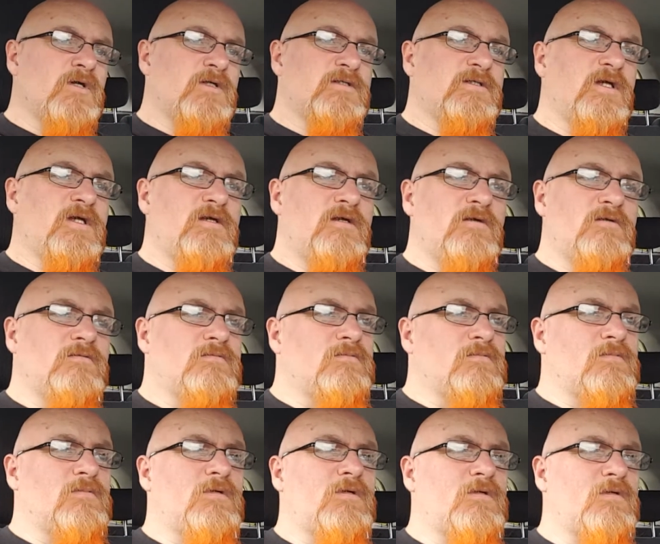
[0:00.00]
So
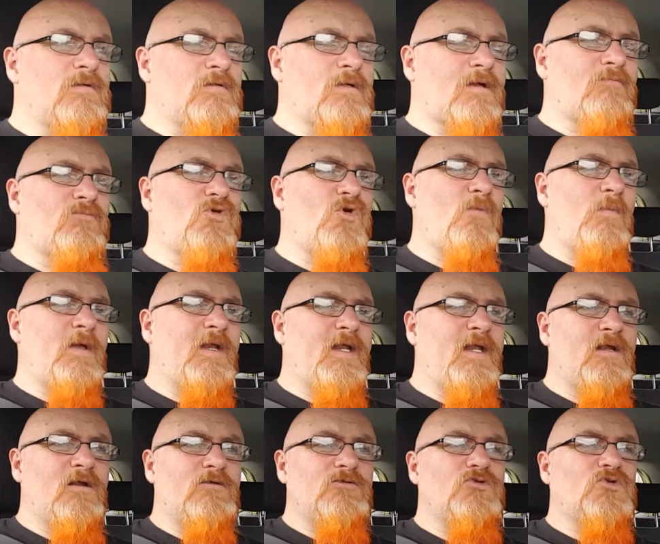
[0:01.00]
I'm coming
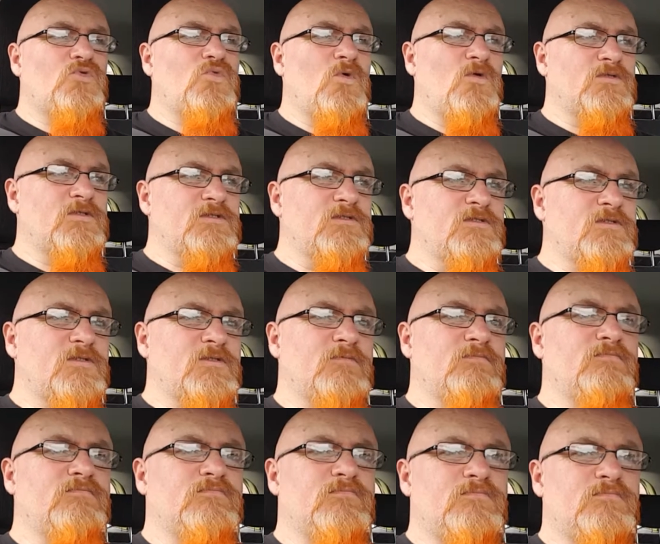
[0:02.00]
in and just wanting
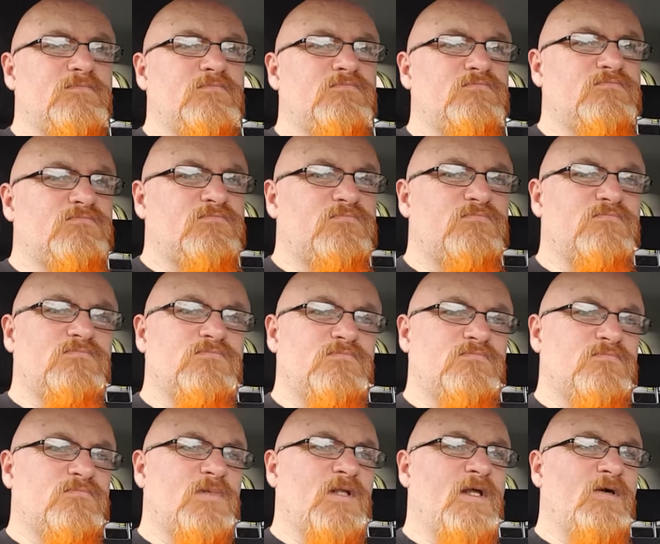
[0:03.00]
to
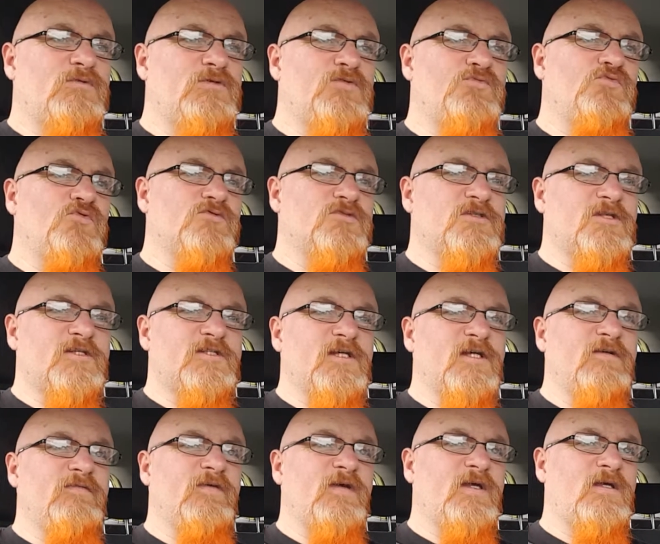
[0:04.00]
lounge in front of the
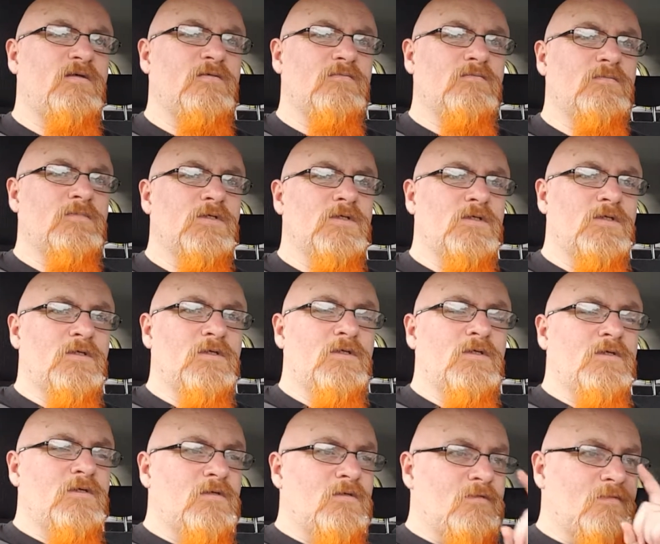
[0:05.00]
TV
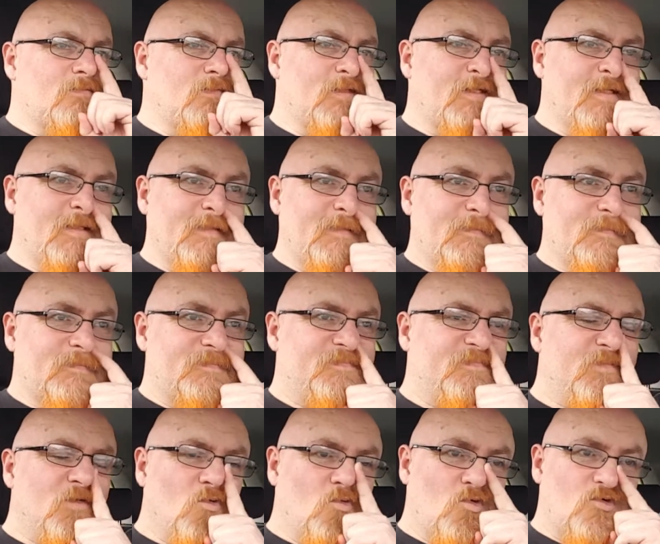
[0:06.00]

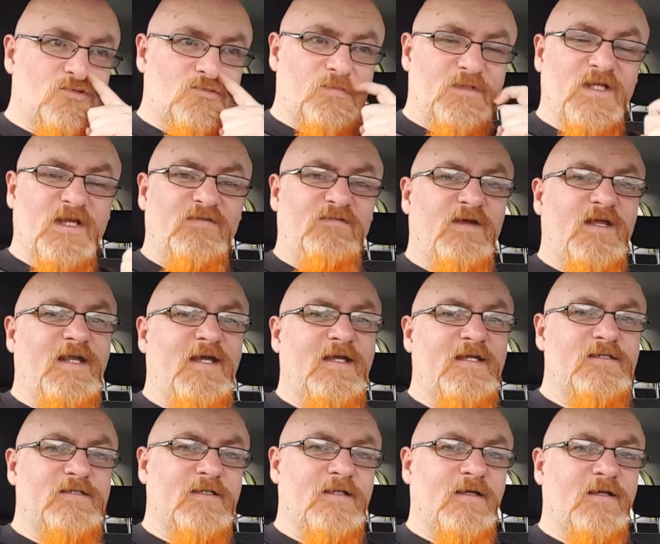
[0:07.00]
and watch some
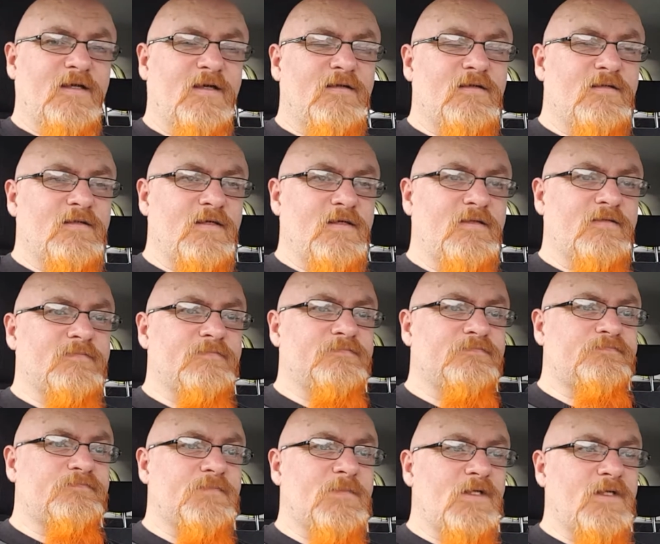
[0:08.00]
DVDs, that kind of thing.
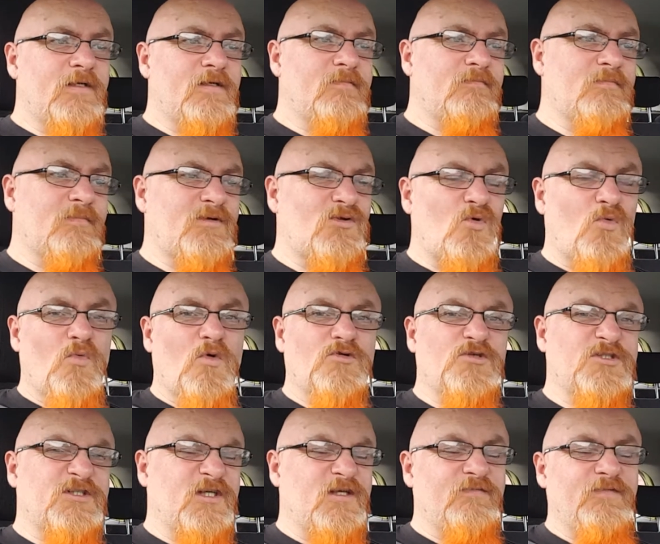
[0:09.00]
I don't
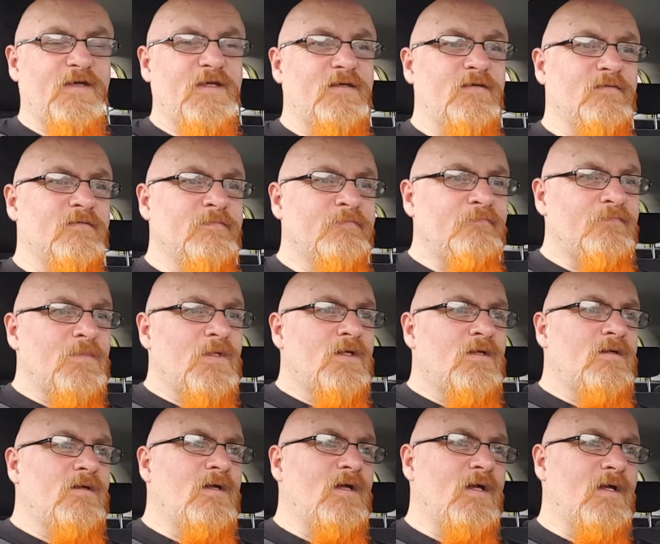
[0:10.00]
watch TV,
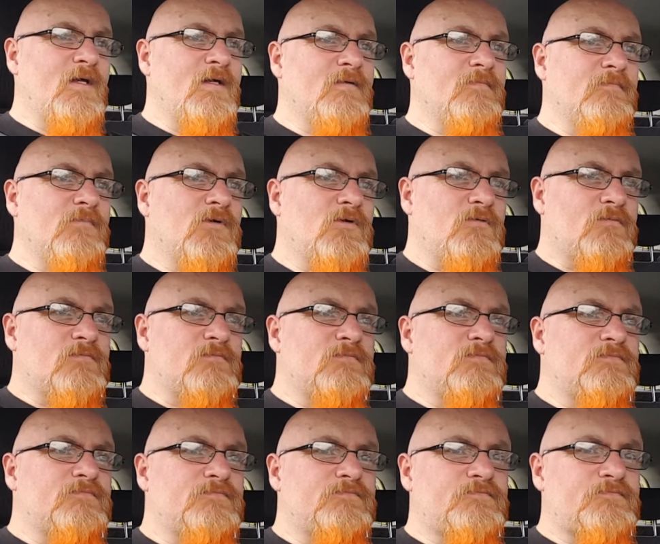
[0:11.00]
but
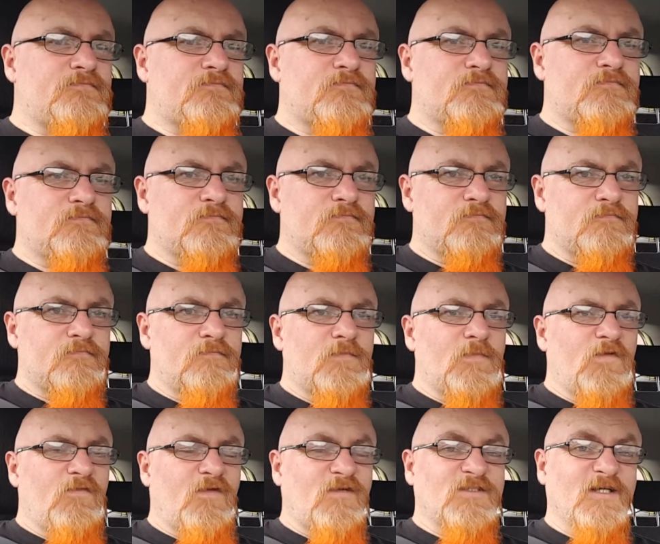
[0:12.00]

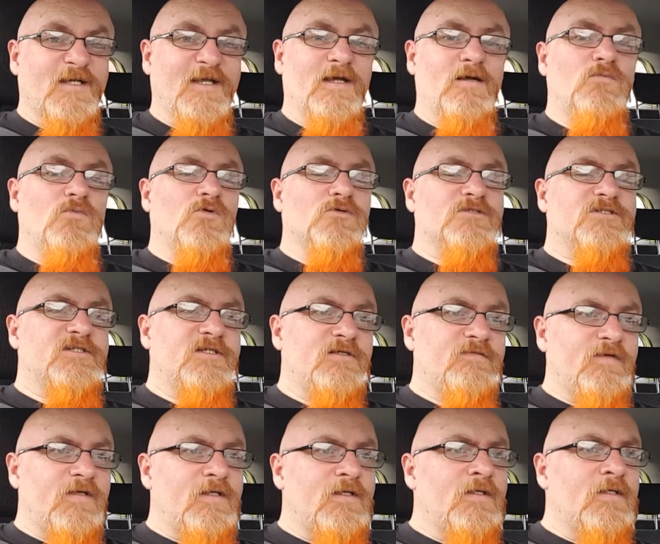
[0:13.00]
in fact I can't watch
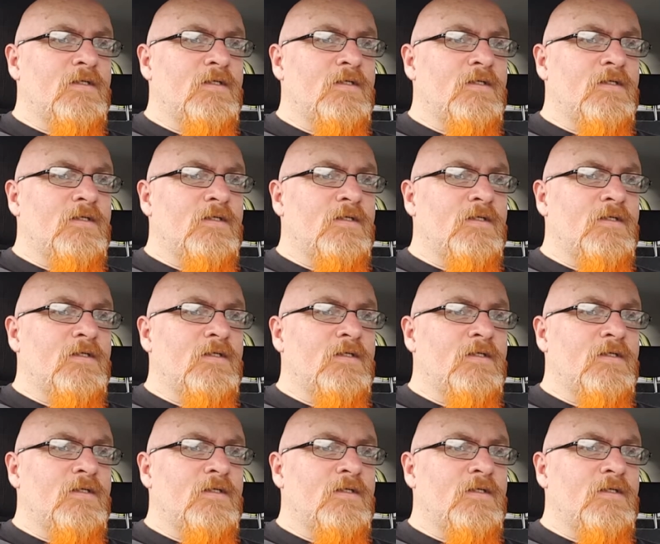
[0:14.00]
TV.